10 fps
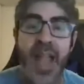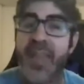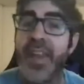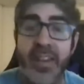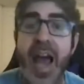
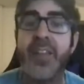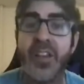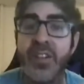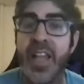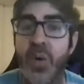And they
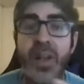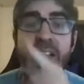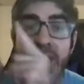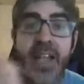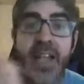don't want to
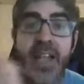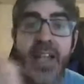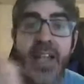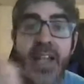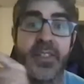collect the
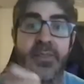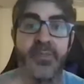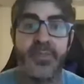product.